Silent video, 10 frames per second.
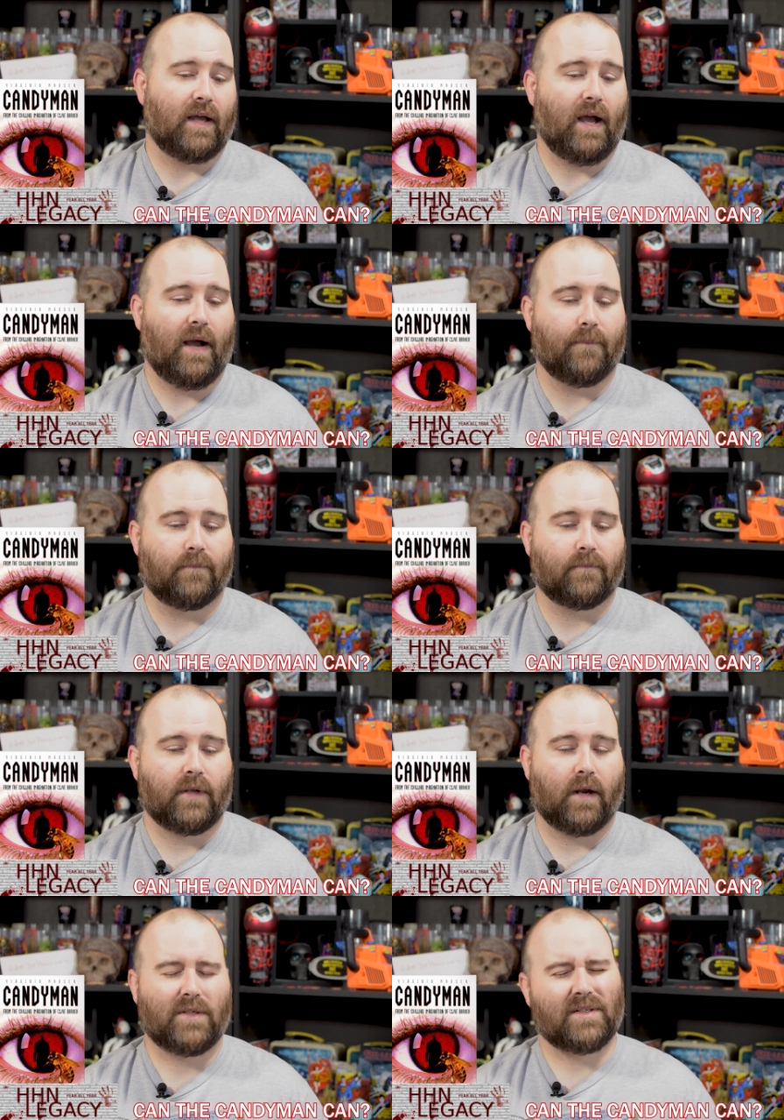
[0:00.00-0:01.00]

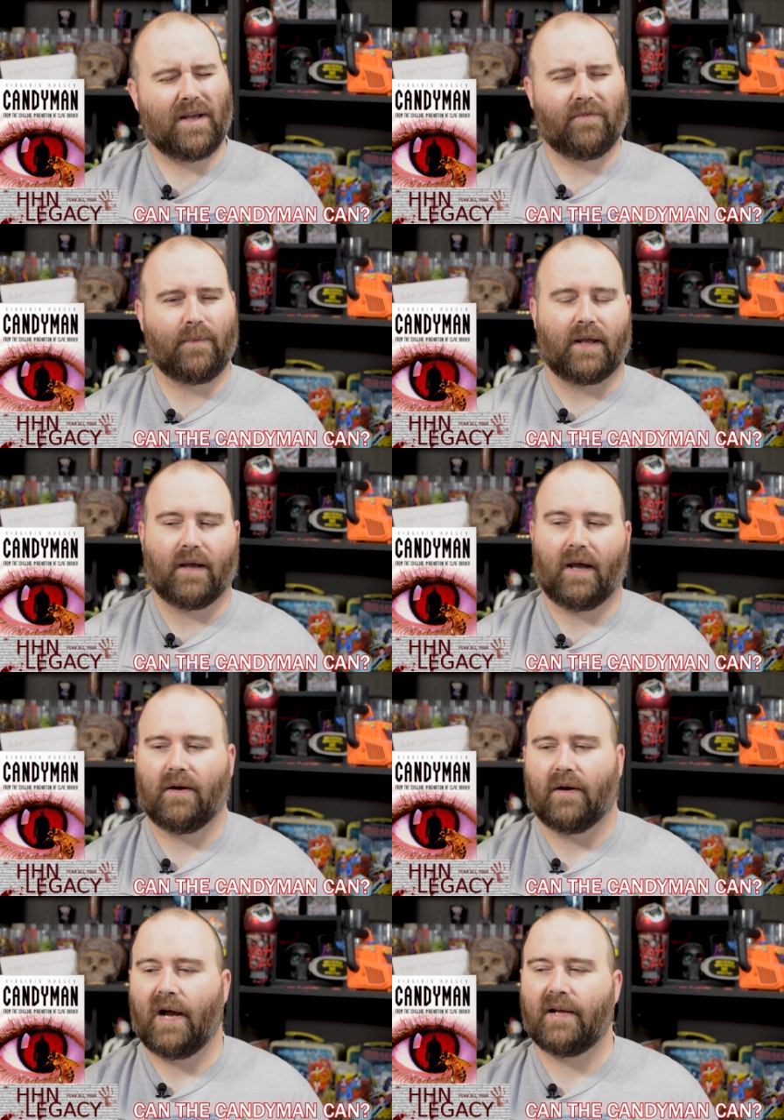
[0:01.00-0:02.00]
Just not for me. I
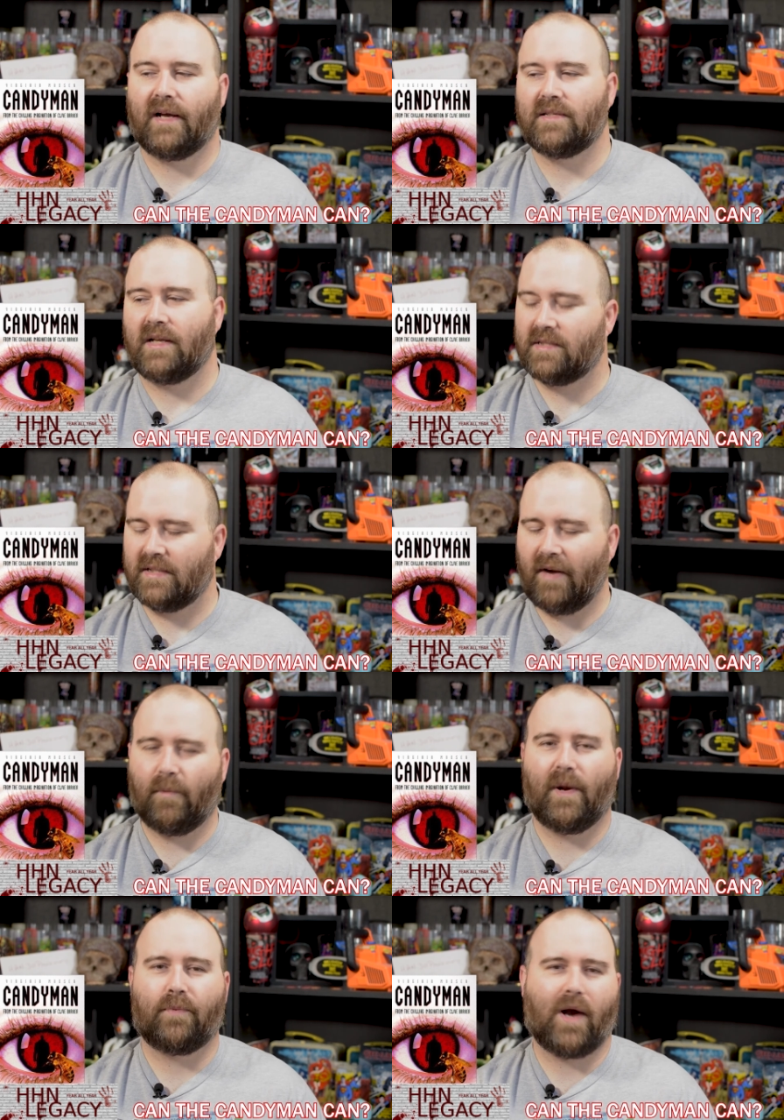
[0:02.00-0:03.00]
don't know. It's
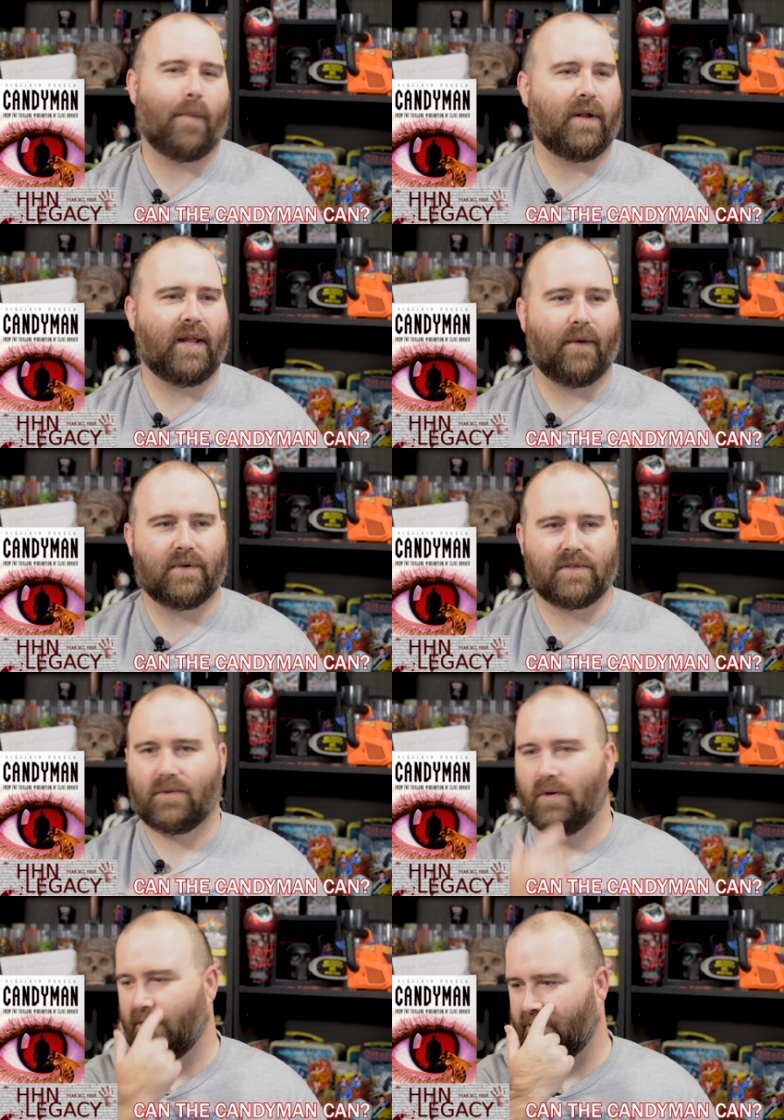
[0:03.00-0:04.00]
never been a property that I was
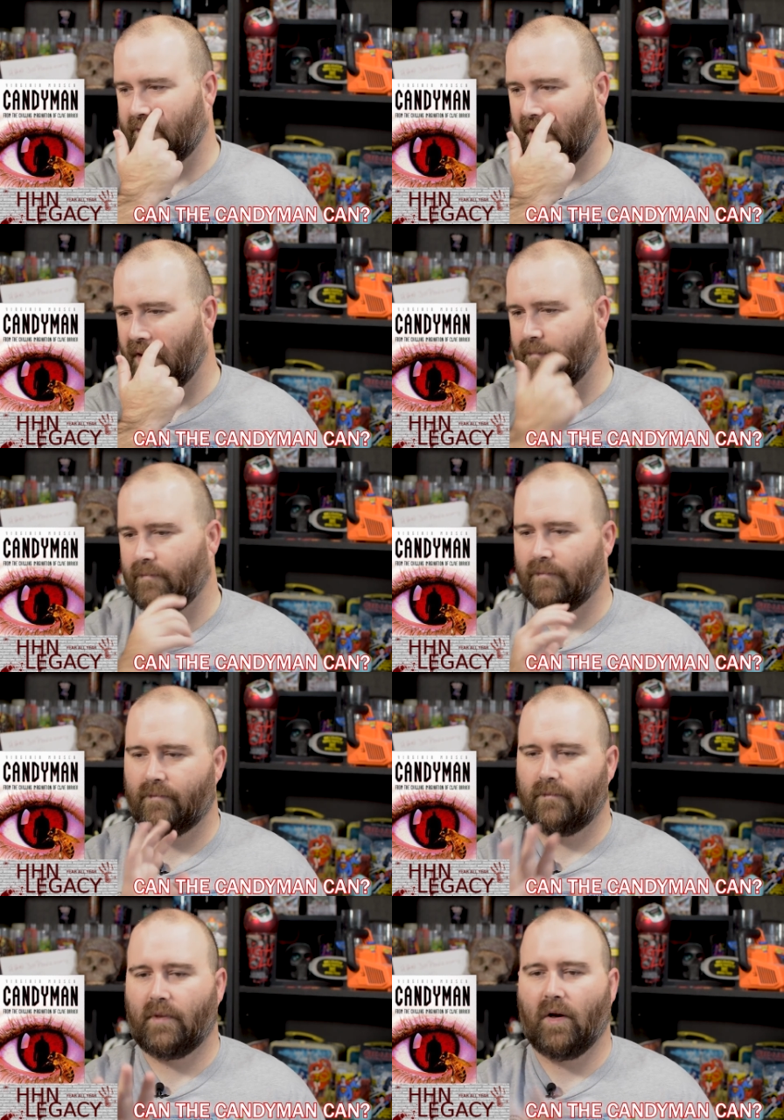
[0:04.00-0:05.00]
sort of
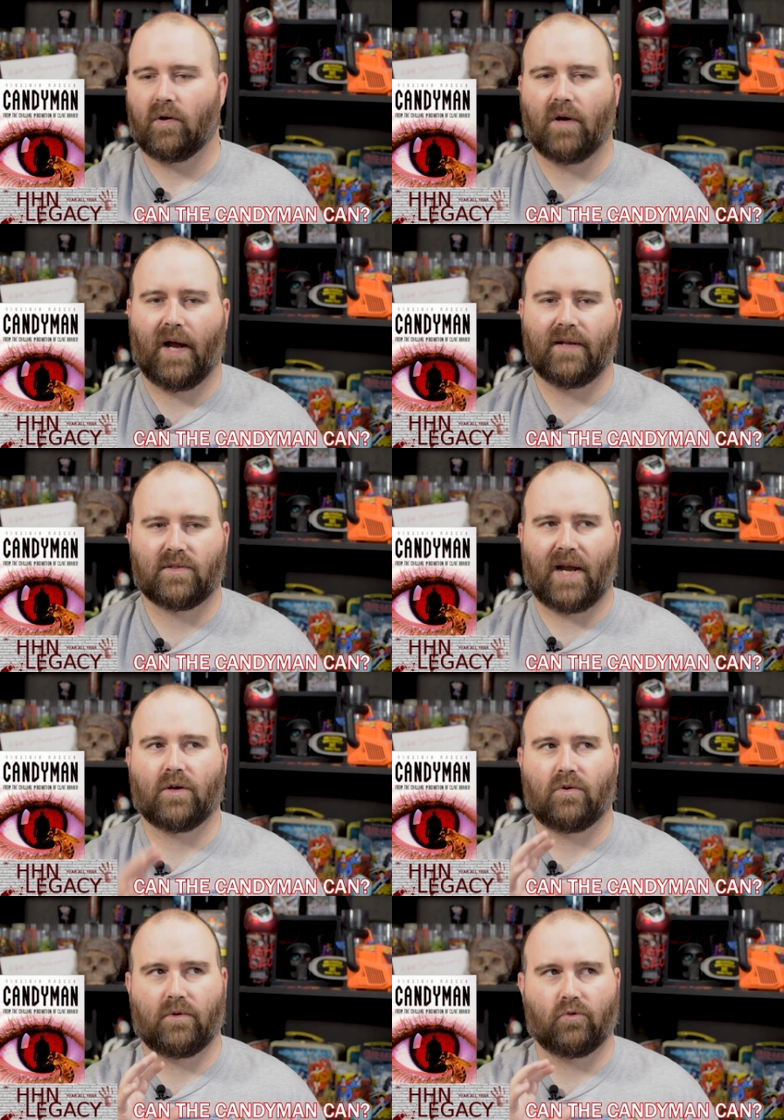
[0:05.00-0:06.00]

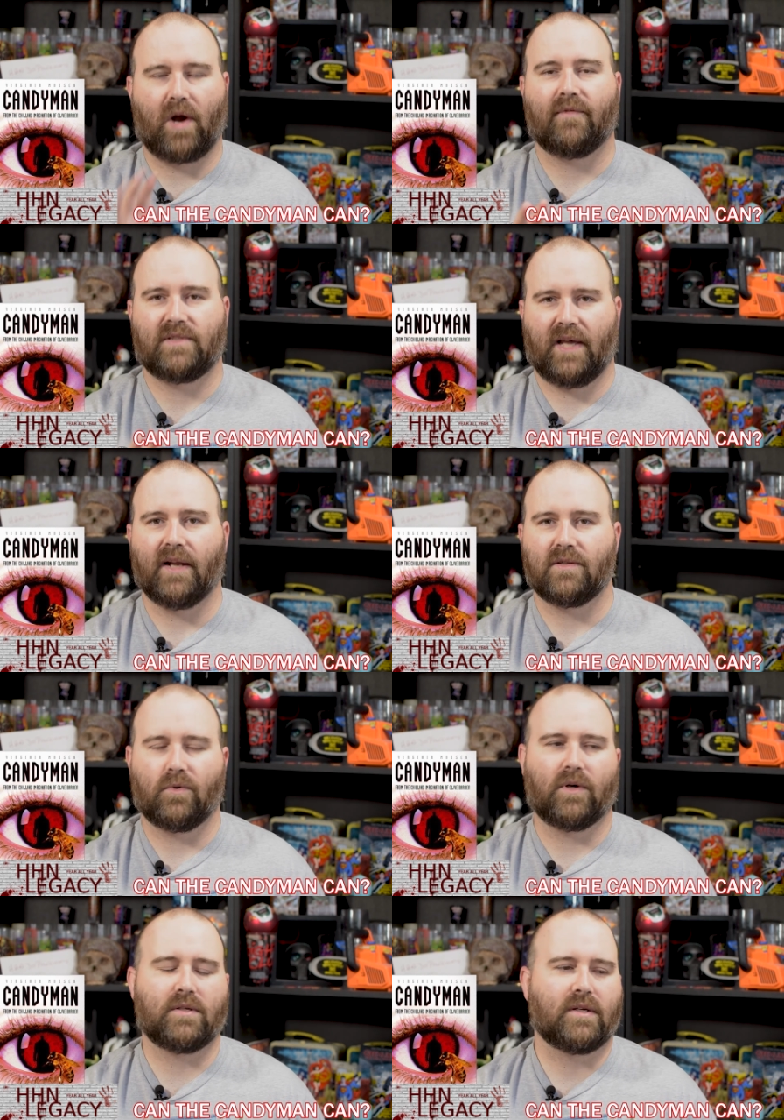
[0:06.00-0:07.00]
I gravitated
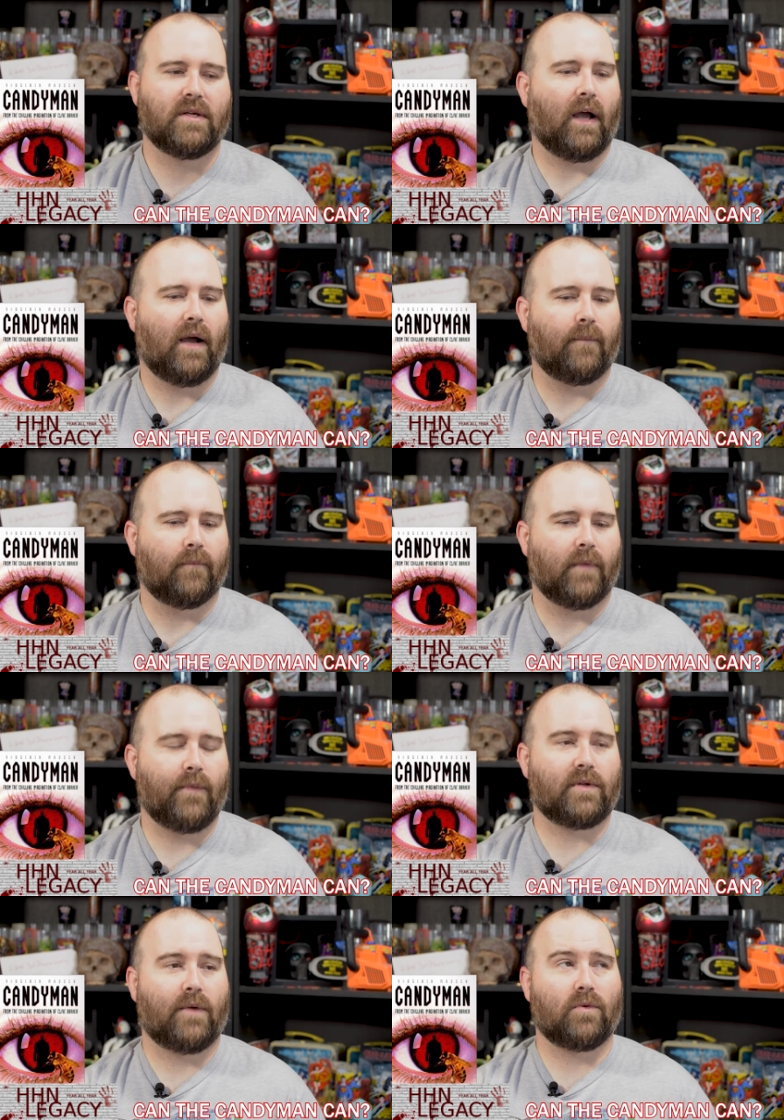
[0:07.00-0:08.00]
towards.
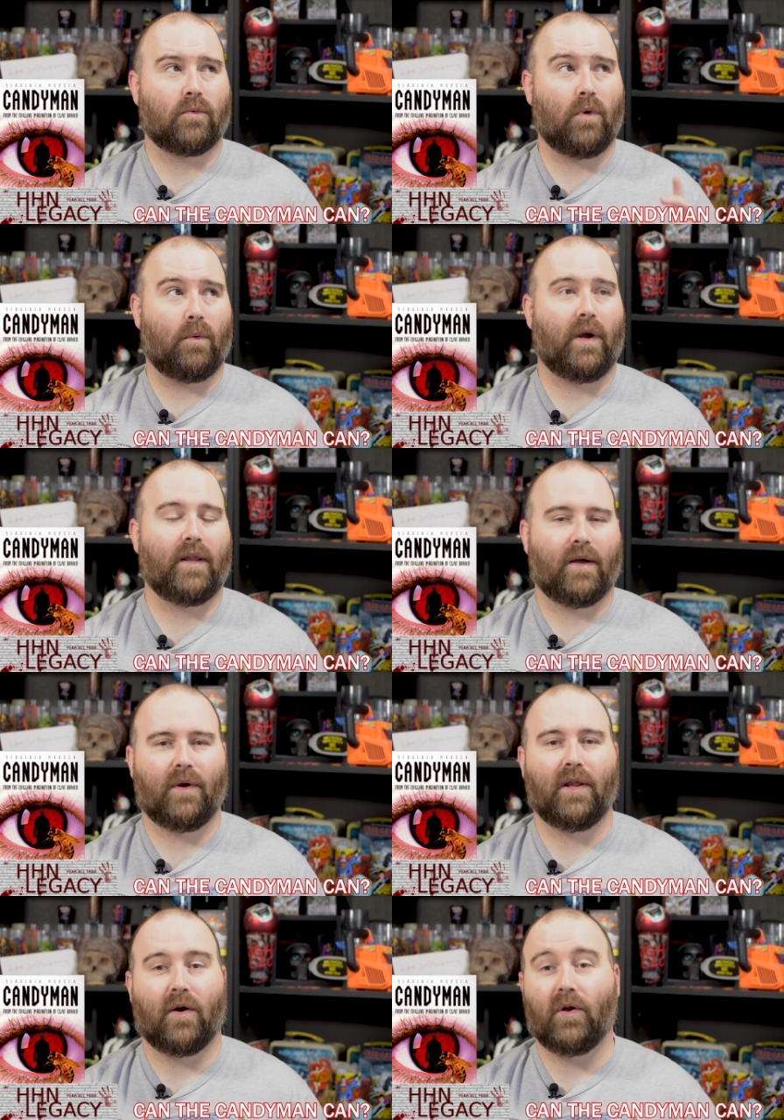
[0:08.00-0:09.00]
It was one of
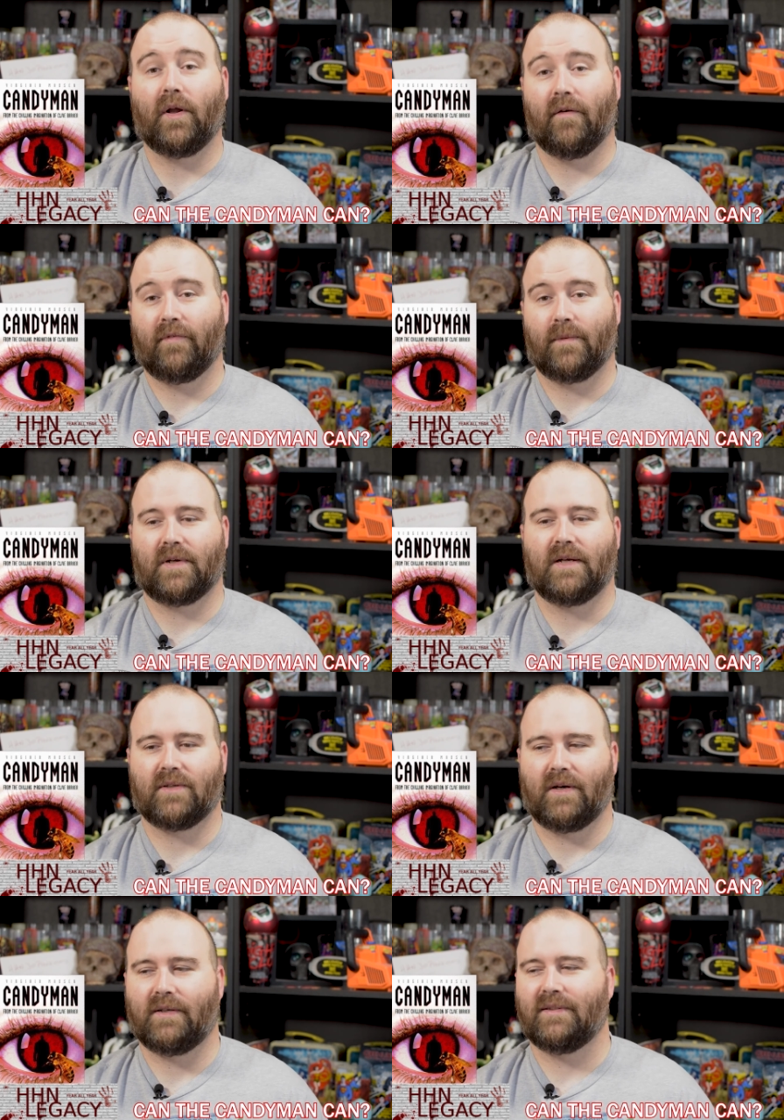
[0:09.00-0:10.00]
the earlier films that I
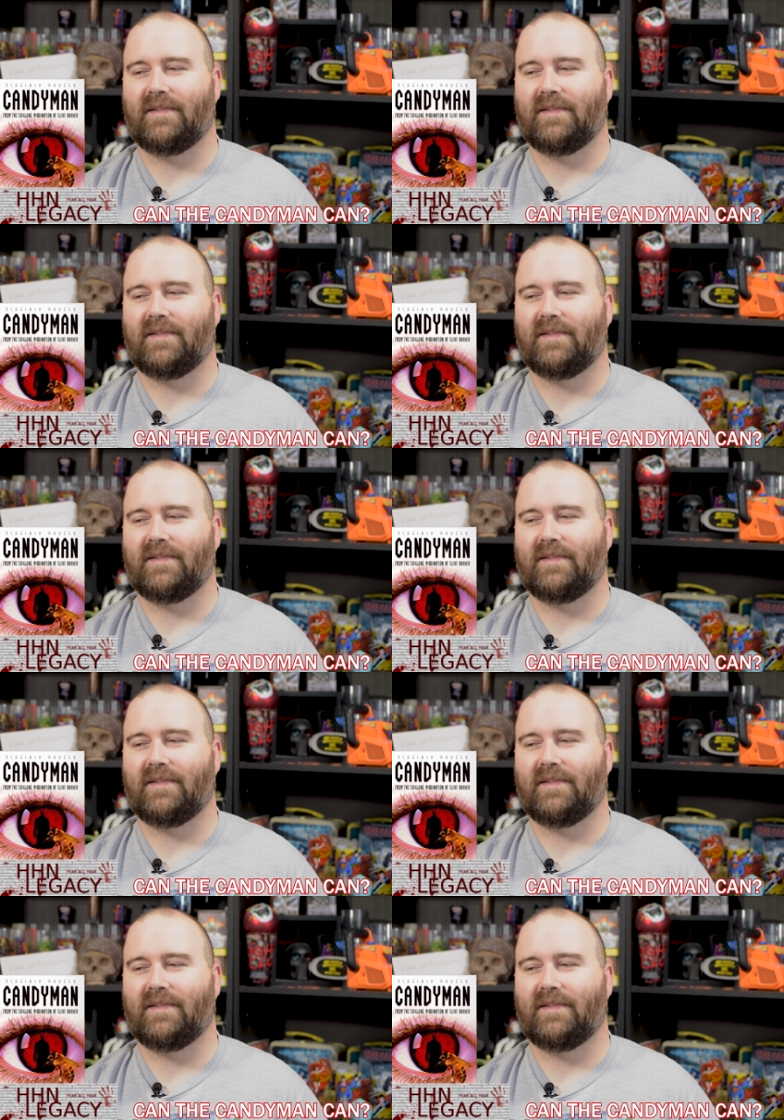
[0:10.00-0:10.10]
saw